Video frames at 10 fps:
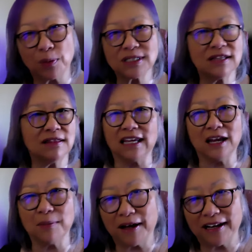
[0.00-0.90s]
I wasn't
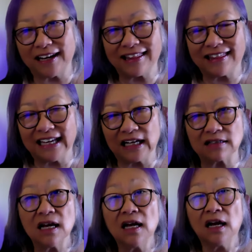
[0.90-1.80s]
thinking about anything
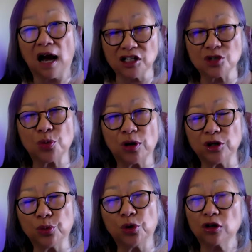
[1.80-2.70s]
else. I just
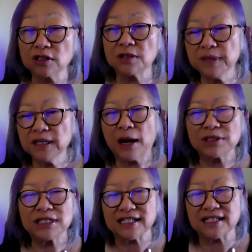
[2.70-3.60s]
wanted to work because to me that
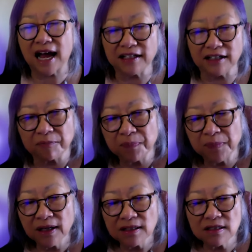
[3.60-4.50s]
was exciting.
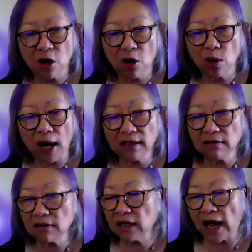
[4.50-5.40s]
So
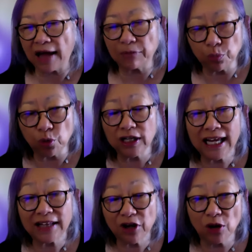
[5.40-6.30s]

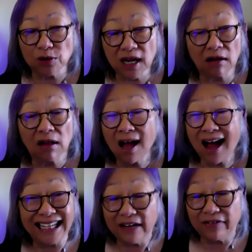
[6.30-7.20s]
working at the hotel,
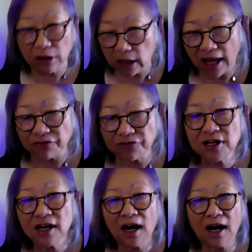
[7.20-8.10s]
I never
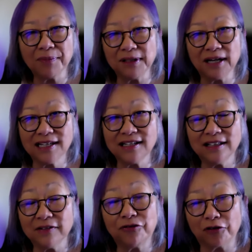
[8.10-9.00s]
left. I mean, I
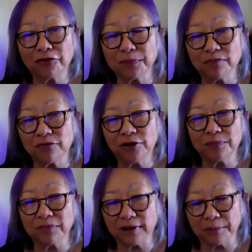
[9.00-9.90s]
didn't live far
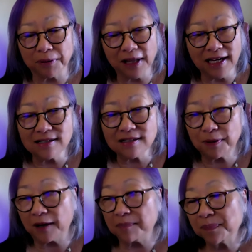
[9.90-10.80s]
from the place,
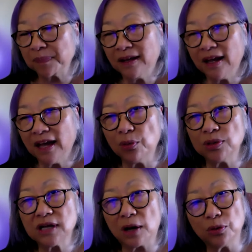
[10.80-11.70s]
but
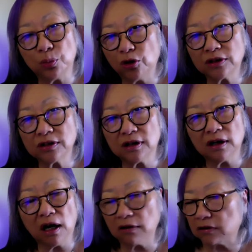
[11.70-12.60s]
I worked
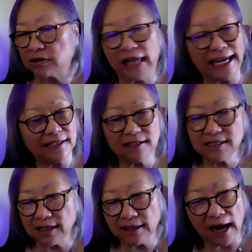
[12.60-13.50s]
late
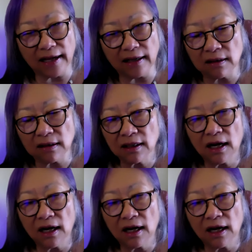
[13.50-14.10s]
into the night.